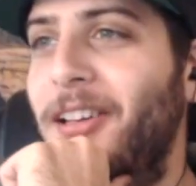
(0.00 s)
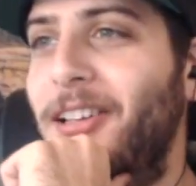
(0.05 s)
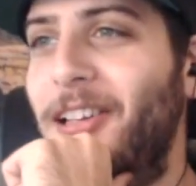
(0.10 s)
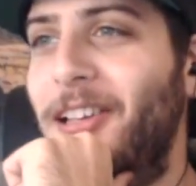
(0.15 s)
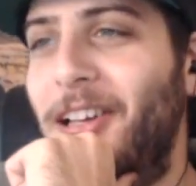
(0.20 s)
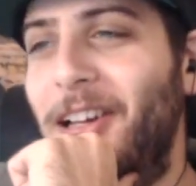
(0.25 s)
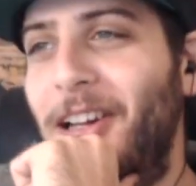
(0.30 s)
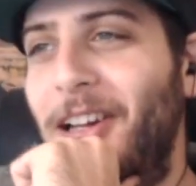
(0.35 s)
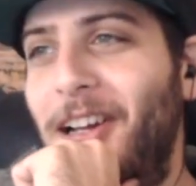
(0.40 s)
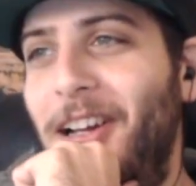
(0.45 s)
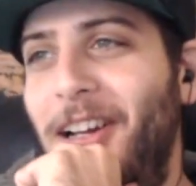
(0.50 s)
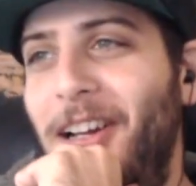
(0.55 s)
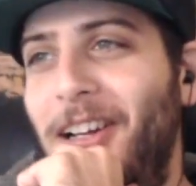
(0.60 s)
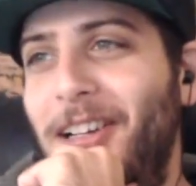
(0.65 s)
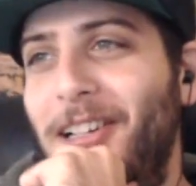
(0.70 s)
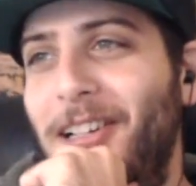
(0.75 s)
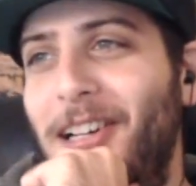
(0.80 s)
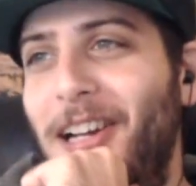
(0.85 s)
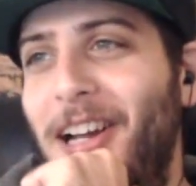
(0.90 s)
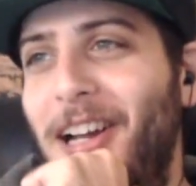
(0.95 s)

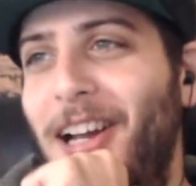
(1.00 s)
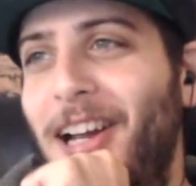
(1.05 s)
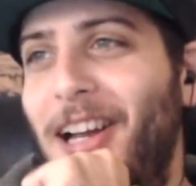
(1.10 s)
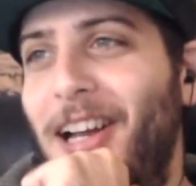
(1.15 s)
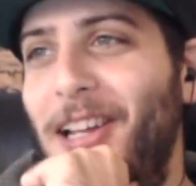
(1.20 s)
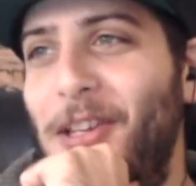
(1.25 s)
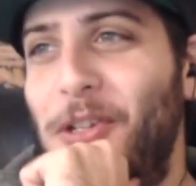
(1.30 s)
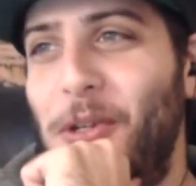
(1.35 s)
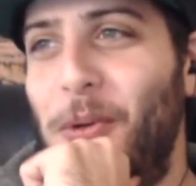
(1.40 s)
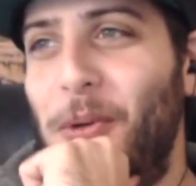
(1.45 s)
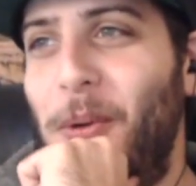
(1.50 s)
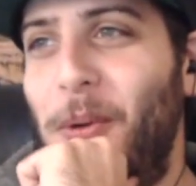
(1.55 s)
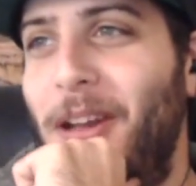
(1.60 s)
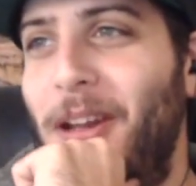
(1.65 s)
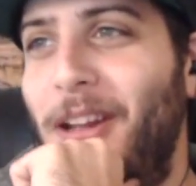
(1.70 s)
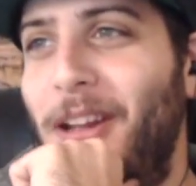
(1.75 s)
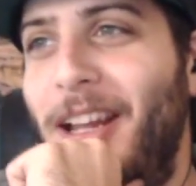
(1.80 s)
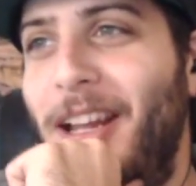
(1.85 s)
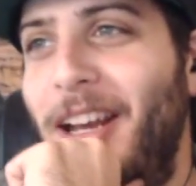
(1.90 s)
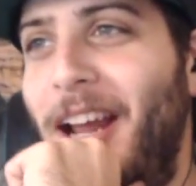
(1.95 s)
I do,
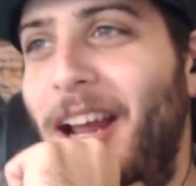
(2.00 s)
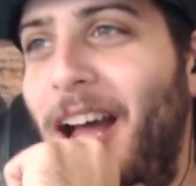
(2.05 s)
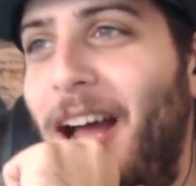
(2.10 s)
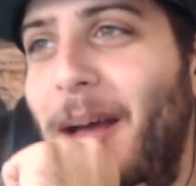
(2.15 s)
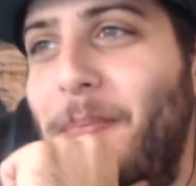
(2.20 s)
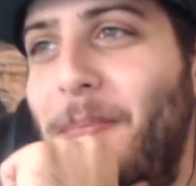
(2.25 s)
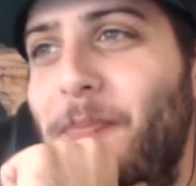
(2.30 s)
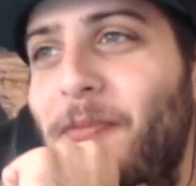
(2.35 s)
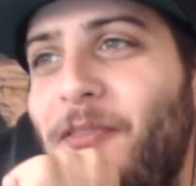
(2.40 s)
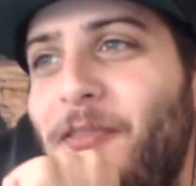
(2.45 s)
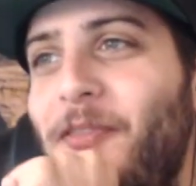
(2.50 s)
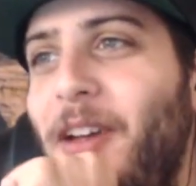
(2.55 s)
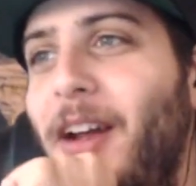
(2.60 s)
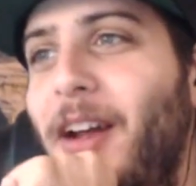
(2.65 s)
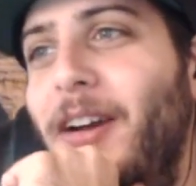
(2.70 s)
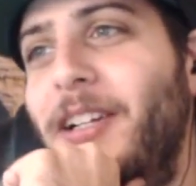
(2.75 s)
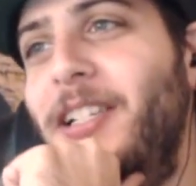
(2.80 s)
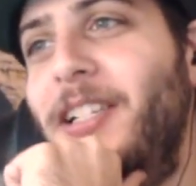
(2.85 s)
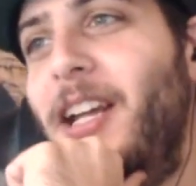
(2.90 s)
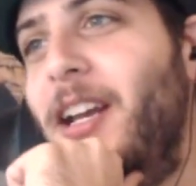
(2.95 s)
and I'm
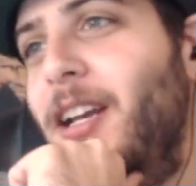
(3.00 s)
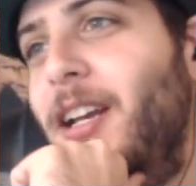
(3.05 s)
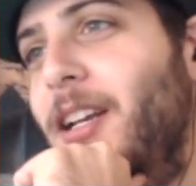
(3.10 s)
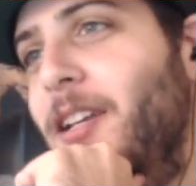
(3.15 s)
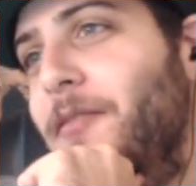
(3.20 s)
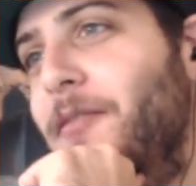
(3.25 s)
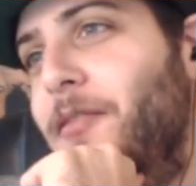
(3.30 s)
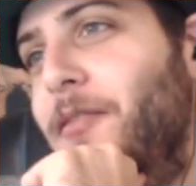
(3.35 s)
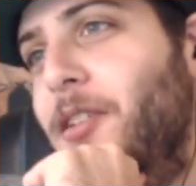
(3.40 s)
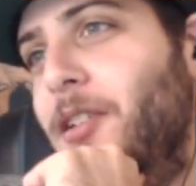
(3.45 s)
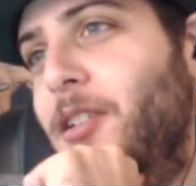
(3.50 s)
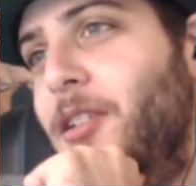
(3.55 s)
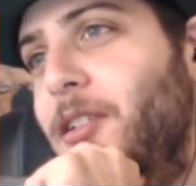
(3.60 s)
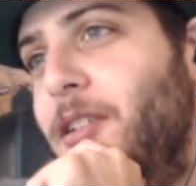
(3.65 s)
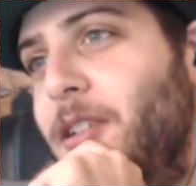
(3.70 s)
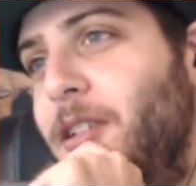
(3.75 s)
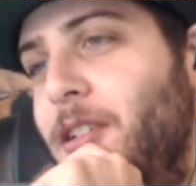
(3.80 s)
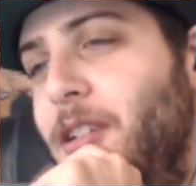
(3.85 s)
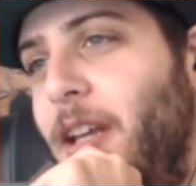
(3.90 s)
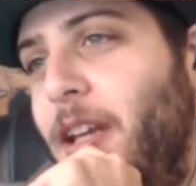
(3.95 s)
very tentative
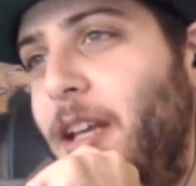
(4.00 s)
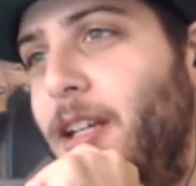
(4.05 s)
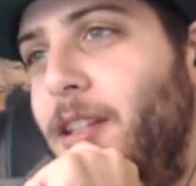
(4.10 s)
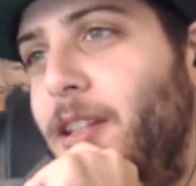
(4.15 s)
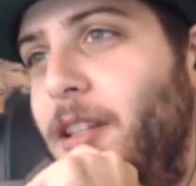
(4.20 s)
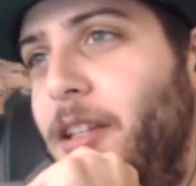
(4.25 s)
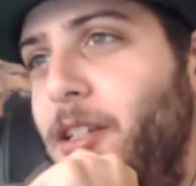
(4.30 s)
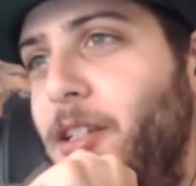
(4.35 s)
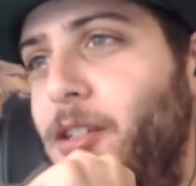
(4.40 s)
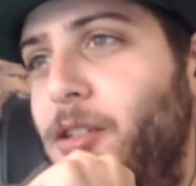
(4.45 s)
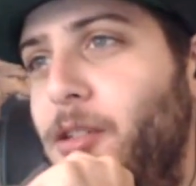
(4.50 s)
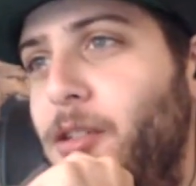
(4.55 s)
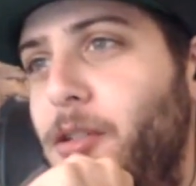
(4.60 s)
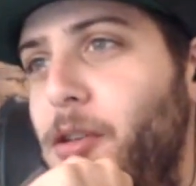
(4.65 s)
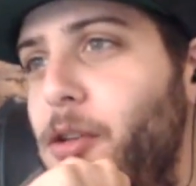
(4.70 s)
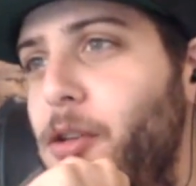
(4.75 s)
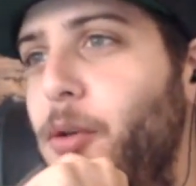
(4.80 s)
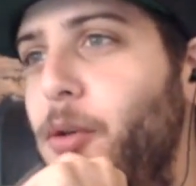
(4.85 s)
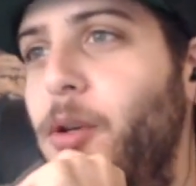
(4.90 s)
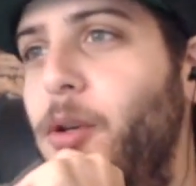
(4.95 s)
to take these
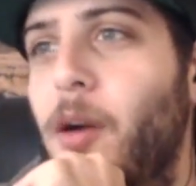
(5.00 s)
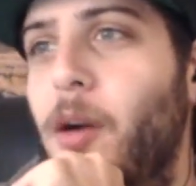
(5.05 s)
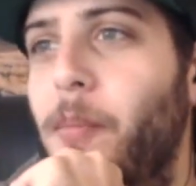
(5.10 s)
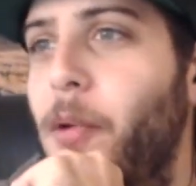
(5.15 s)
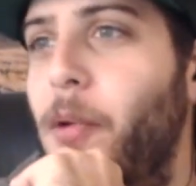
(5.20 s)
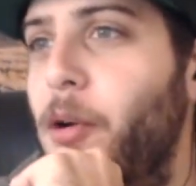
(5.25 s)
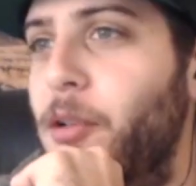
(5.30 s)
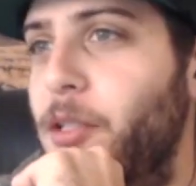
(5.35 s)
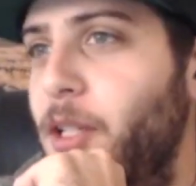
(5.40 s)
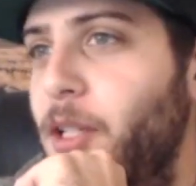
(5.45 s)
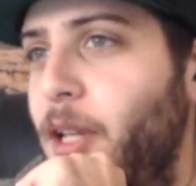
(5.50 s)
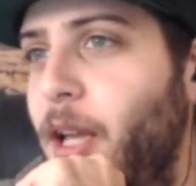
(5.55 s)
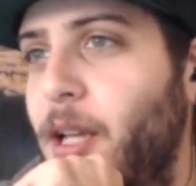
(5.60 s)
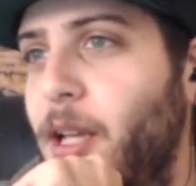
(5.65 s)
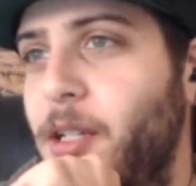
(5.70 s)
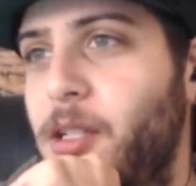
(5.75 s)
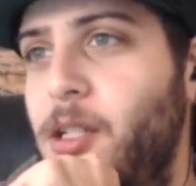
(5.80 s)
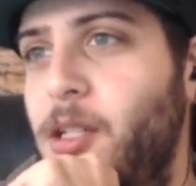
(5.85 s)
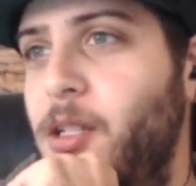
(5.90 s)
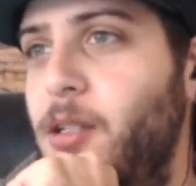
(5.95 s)
newcomers
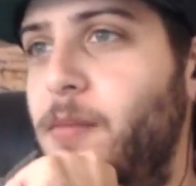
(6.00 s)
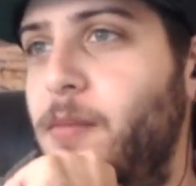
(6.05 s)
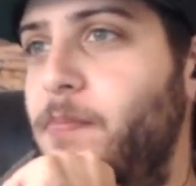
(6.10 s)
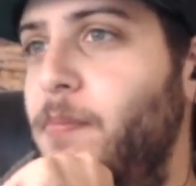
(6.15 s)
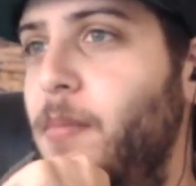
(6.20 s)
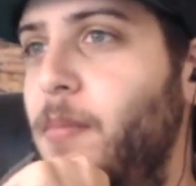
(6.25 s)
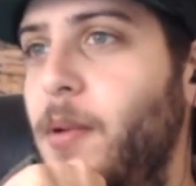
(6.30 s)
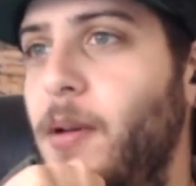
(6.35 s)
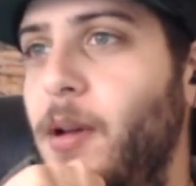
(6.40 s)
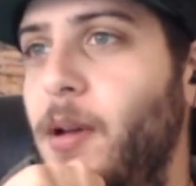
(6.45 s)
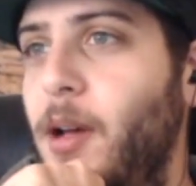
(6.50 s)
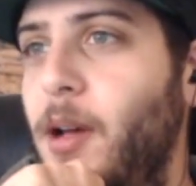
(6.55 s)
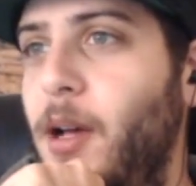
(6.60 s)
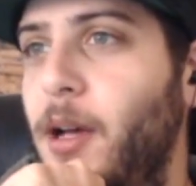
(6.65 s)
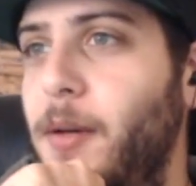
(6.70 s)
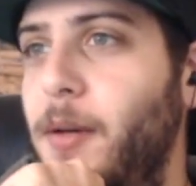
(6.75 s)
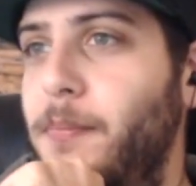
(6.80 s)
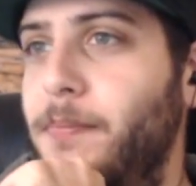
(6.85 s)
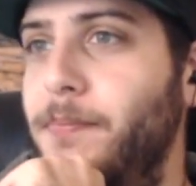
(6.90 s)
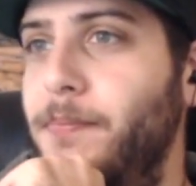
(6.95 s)
against
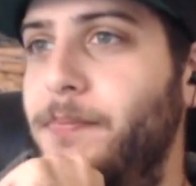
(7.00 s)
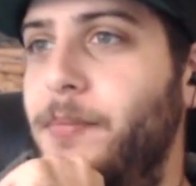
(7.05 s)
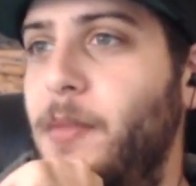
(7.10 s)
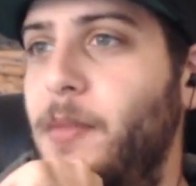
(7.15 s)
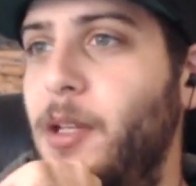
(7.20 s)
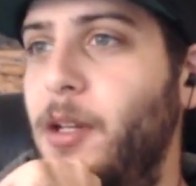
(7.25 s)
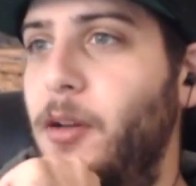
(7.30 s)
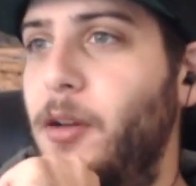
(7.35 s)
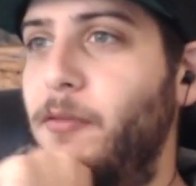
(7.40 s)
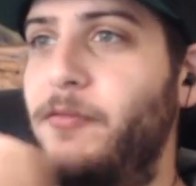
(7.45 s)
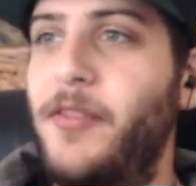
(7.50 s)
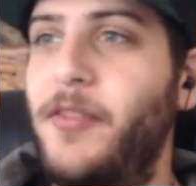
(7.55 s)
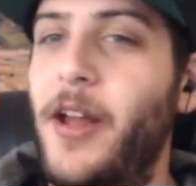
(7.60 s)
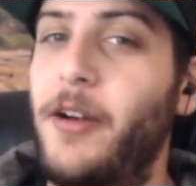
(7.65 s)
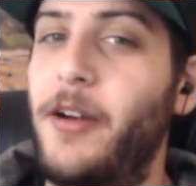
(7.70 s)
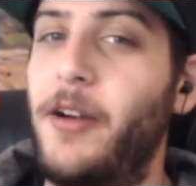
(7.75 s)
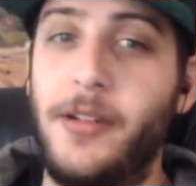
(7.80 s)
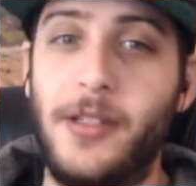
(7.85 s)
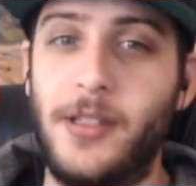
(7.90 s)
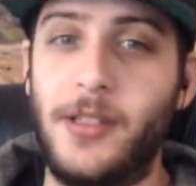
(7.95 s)

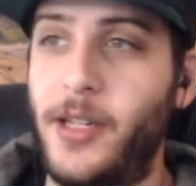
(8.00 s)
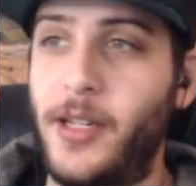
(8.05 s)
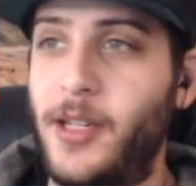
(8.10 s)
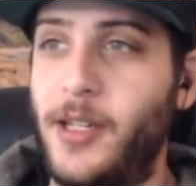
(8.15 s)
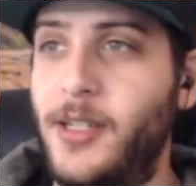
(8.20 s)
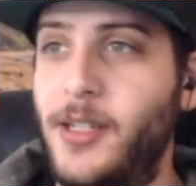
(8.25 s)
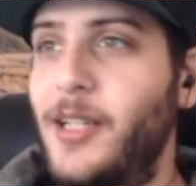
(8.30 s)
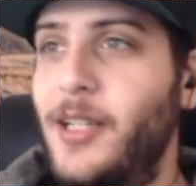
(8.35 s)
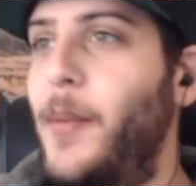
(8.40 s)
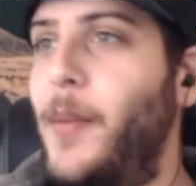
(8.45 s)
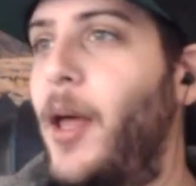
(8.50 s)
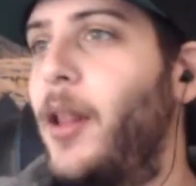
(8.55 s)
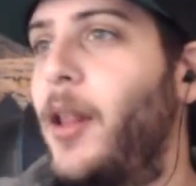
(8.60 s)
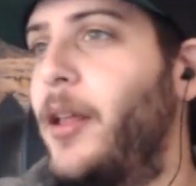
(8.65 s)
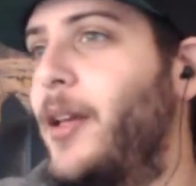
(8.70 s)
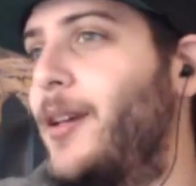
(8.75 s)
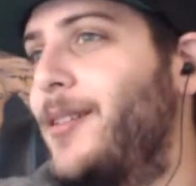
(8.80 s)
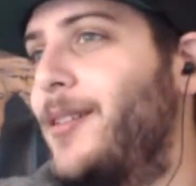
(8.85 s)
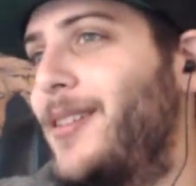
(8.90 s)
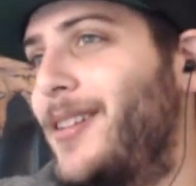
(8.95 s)
veterans like a Tim
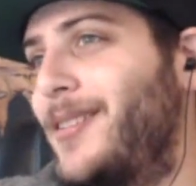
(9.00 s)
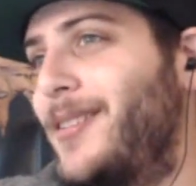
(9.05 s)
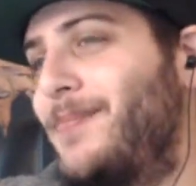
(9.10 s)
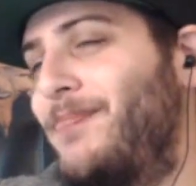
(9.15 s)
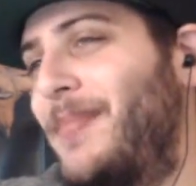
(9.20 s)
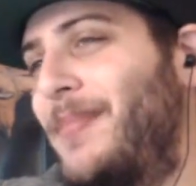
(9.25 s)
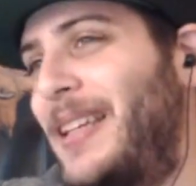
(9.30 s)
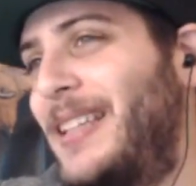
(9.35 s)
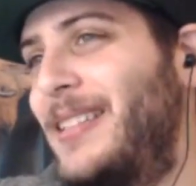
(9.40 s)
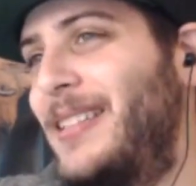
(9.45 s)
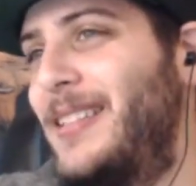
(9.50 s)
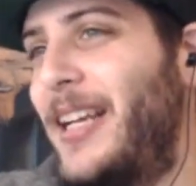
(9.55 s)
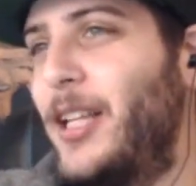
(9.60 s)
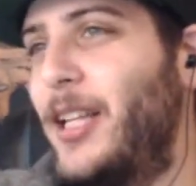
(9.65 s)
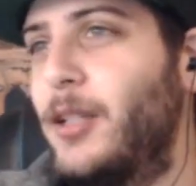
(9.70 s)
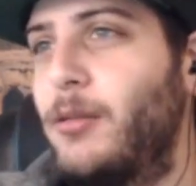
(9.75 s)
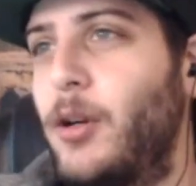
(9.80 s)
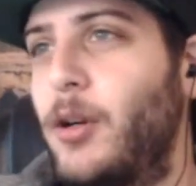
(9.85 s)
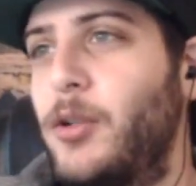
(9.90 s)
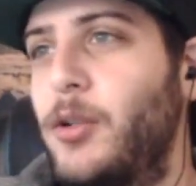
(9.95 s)
Elliott, like De
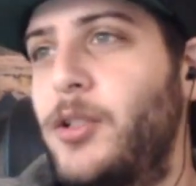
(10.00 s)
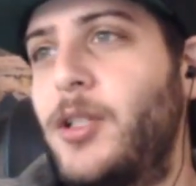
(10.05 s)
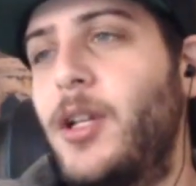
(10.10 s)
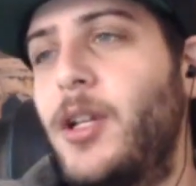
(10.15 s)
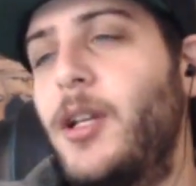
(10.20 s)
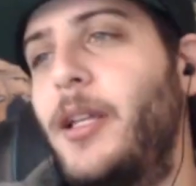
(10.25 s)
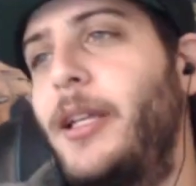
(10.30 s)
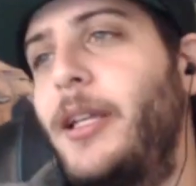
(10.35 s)
La Rosa.